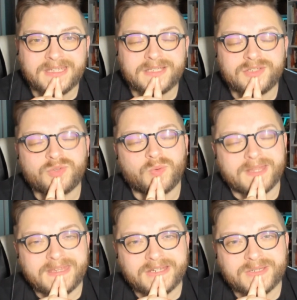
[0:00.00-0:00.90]
20
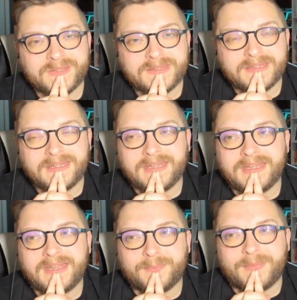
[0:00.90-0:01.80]
years.
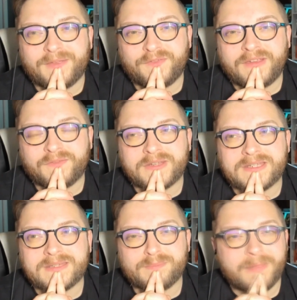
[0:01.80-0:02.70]
My favorite
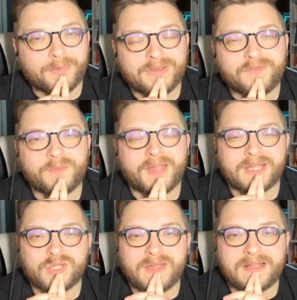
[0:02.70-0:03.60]
memory from
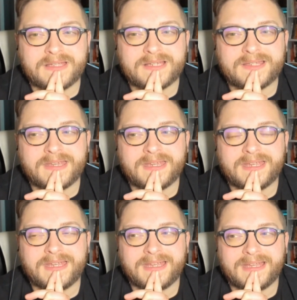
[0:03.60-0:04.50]
Kaiju Galaxy
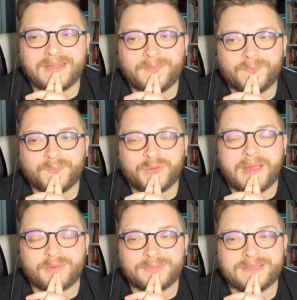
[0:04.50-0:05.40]

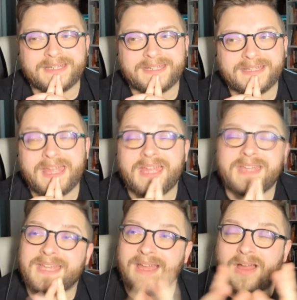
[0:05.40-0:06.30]
probably
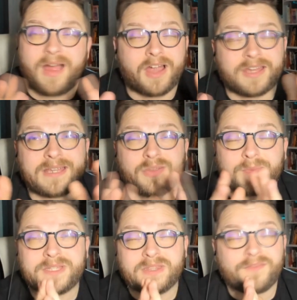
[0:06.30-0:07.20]
are either
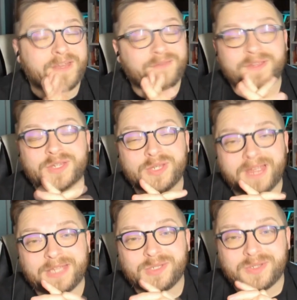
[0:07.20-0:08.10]
the fanfiction
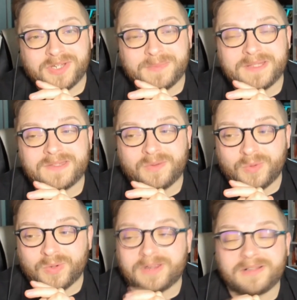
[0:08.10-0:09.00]
Kaiju tournaments
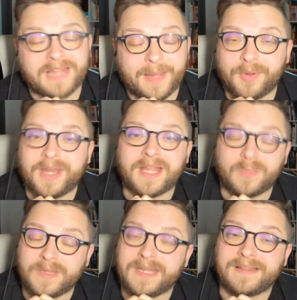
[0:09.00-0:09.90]
or collaborating on
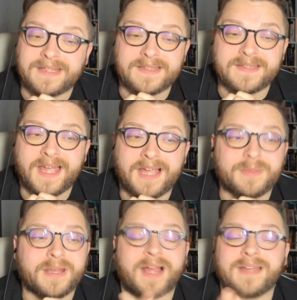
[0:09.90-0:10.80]
Manilian's Attack,
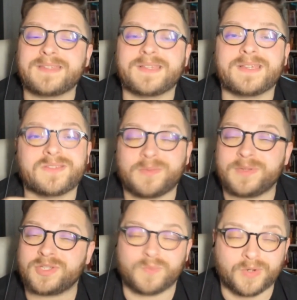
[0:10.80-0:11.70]
but honestly, so
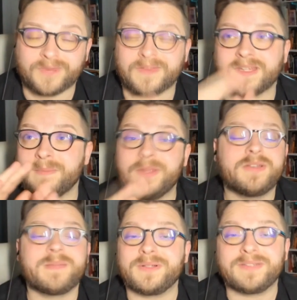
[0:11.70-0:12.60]
much more. The
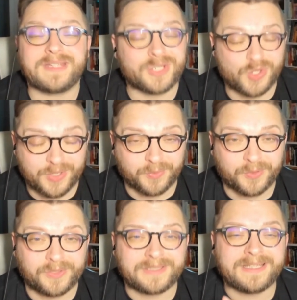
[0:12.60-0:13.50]
community building in
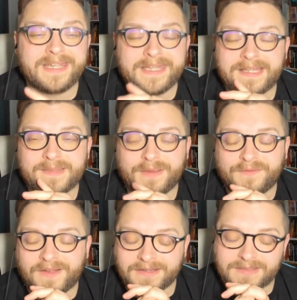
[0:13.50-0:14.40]
general is my
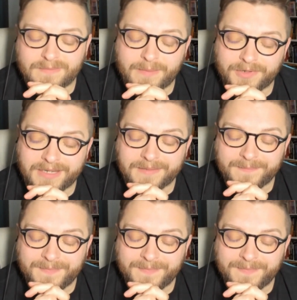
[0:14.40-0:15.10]
fondest memory.